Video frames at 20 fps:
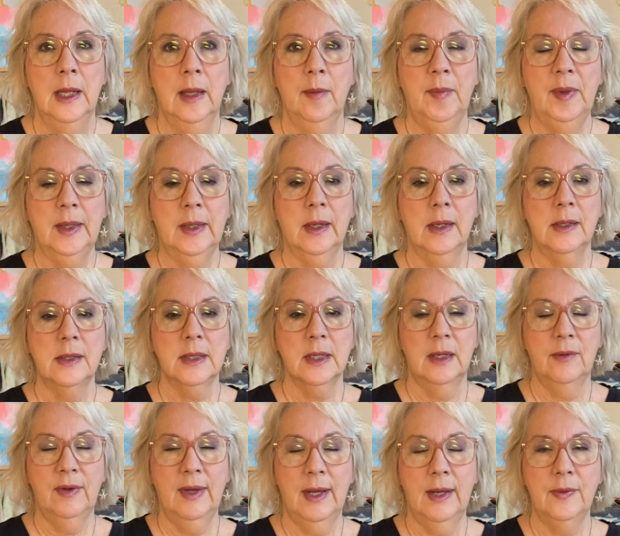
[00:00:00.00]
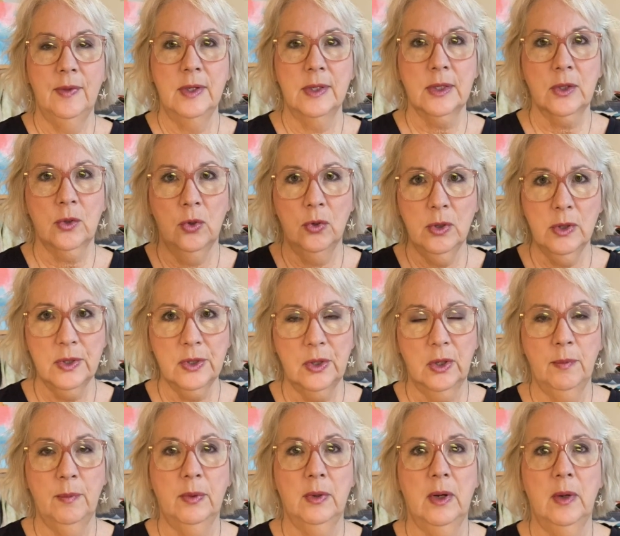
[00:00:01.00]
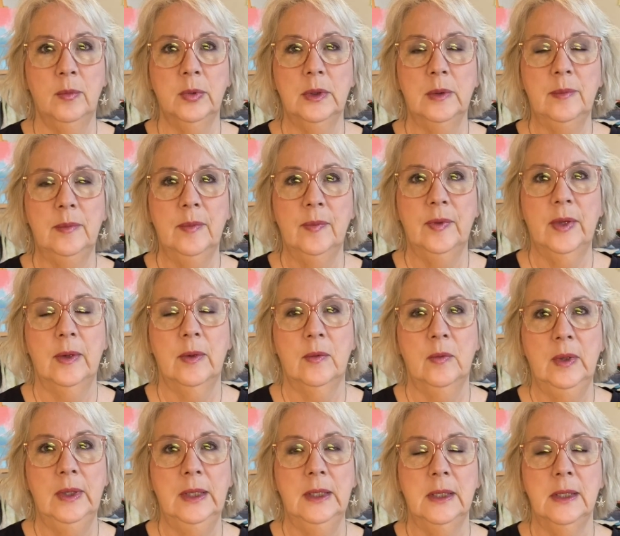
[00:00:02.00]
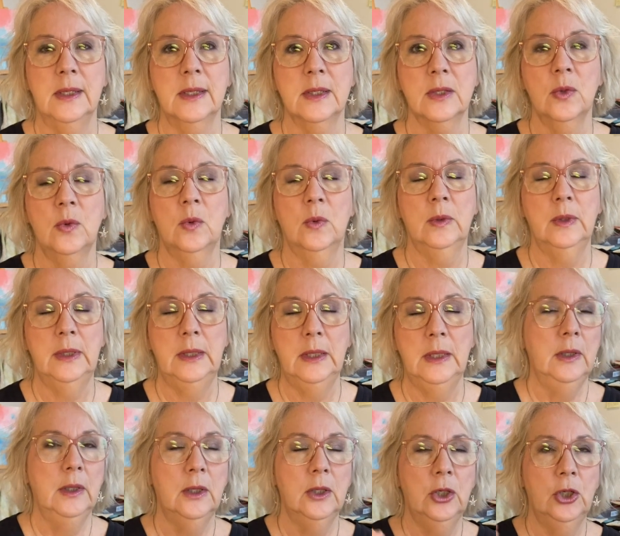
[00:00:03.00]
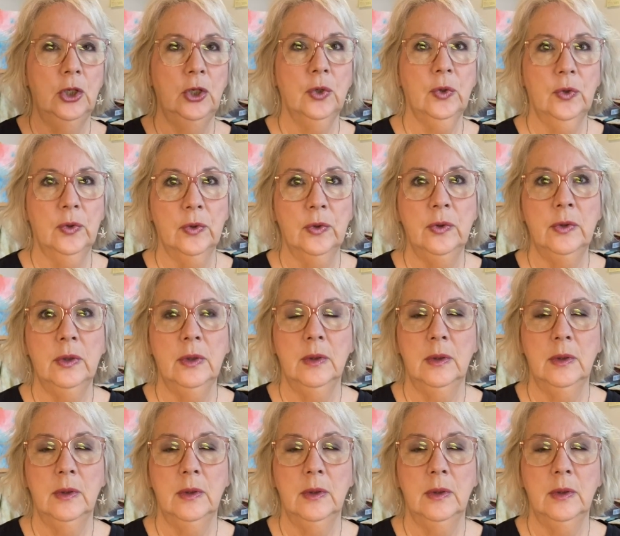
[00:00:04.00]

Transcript: because I've had this cortisol problem that really is only cured